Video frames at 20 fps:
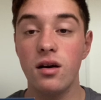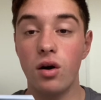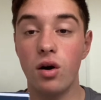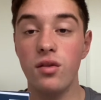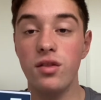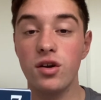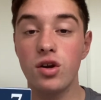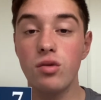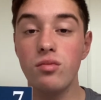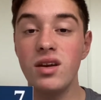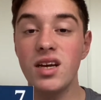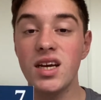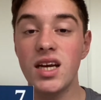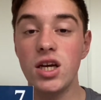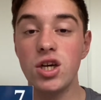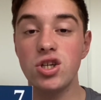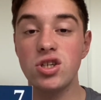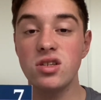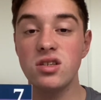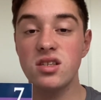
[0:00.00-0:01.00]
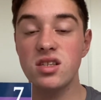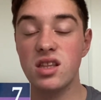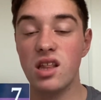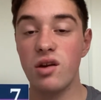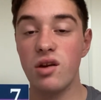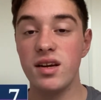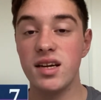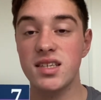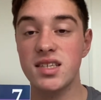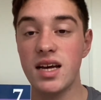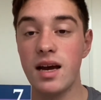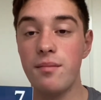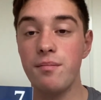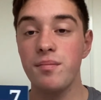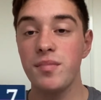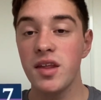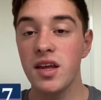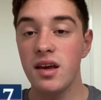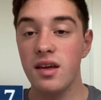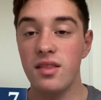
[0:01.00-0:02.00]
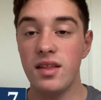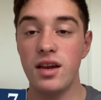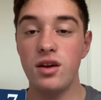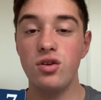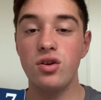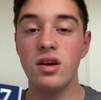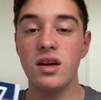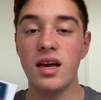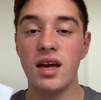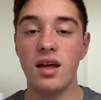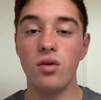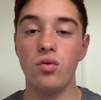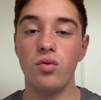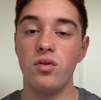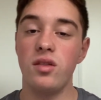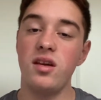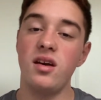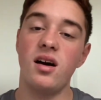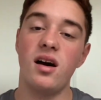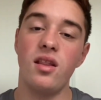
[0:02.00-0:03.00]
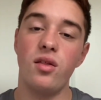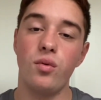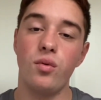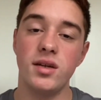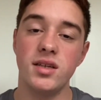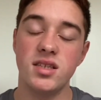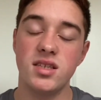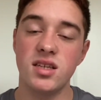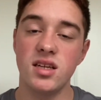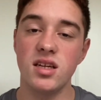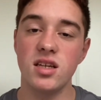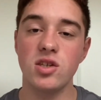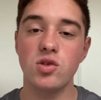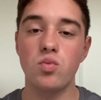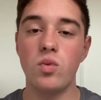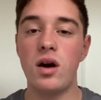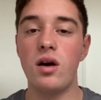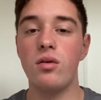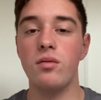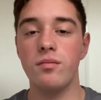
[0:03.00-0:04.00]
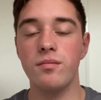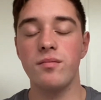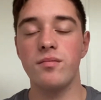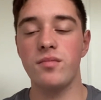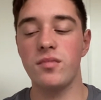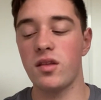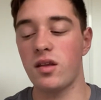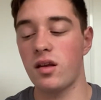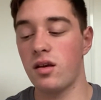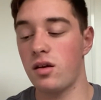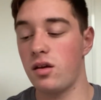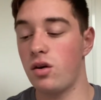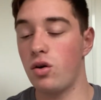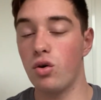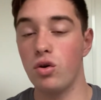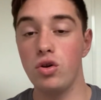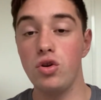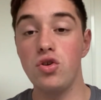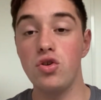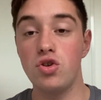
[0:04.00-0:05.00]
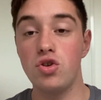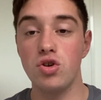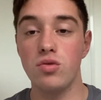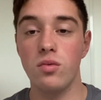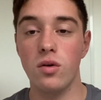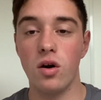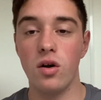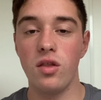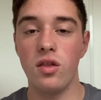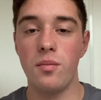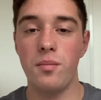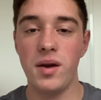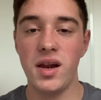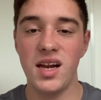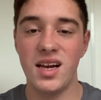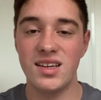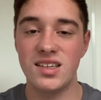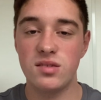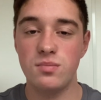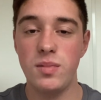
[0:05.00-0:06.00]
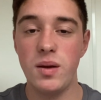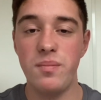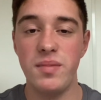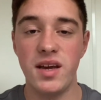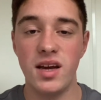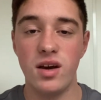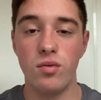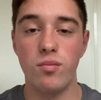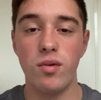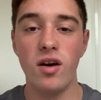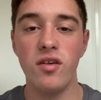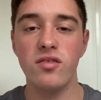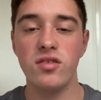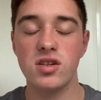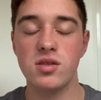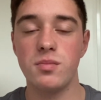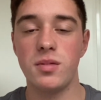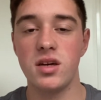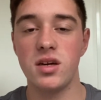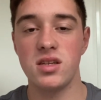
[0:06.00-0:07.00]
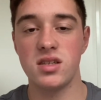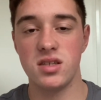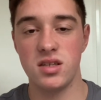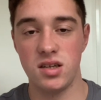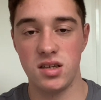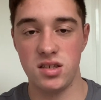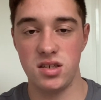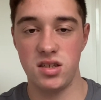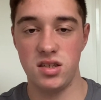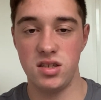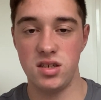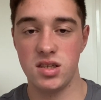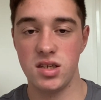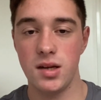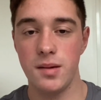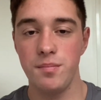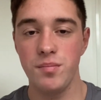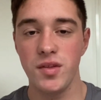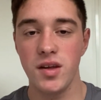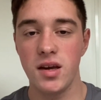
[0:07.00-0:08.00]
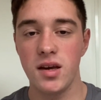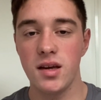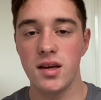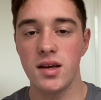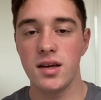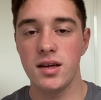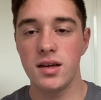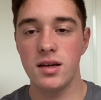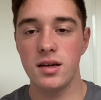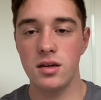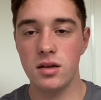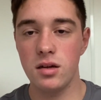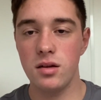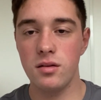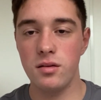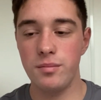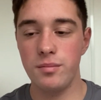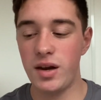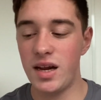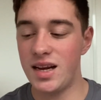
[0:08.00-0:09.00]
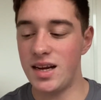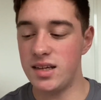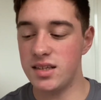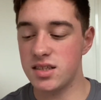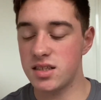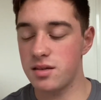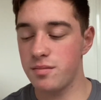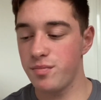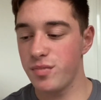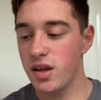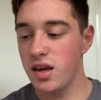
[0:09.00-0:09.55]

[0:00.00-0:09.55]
on the communications theory exam. Then you can get all the other ones as well on YouTube on the playlist, PPL Private Pilot's License playlist.